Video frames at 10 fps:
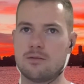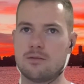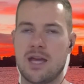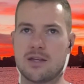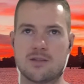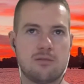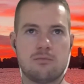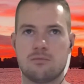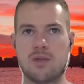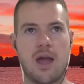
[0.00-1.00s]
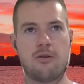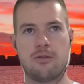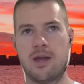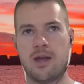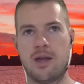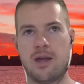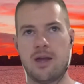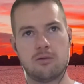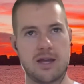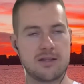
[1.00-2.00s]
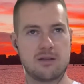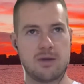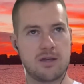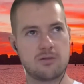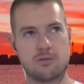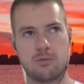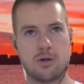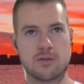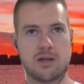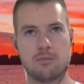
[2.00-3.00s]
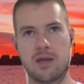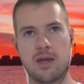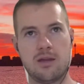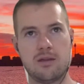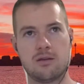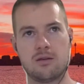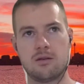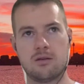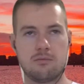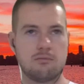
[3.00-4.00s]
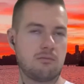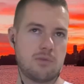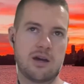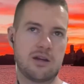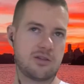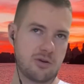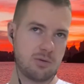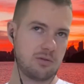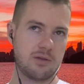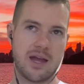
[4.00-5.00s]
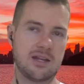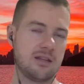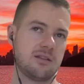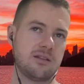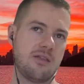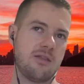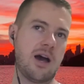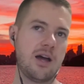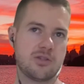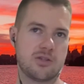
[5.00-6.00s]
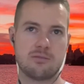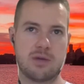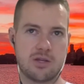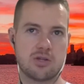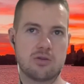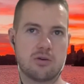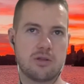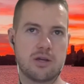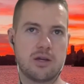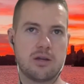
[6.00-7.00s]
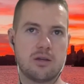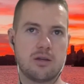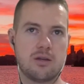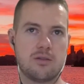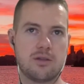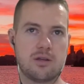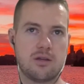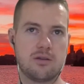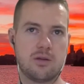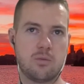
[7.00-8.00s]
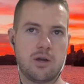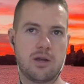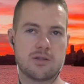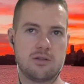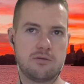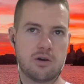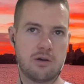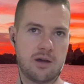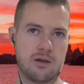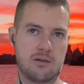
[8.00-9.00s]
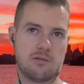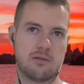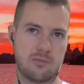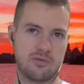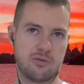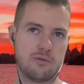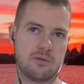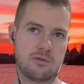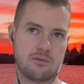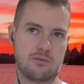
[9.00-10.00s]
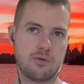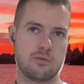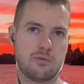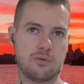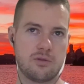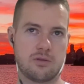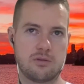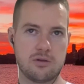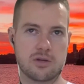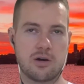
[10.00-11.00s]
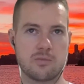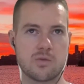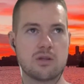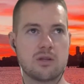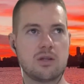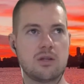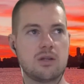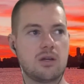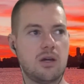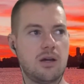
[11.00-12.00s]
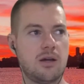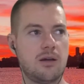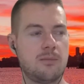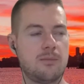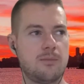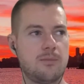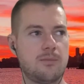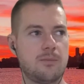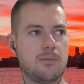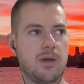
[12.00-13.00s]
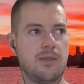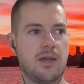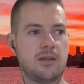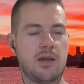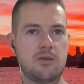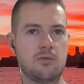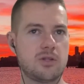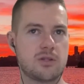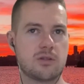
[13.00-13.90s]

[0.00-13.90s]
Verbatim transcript: text them there and then, you know, SMS or WhatsApp, hey, I trouble, anything like that, just to make sure that that it that it works and you've got that that proven route with your comms. Um, so that's then, yeah, something then just...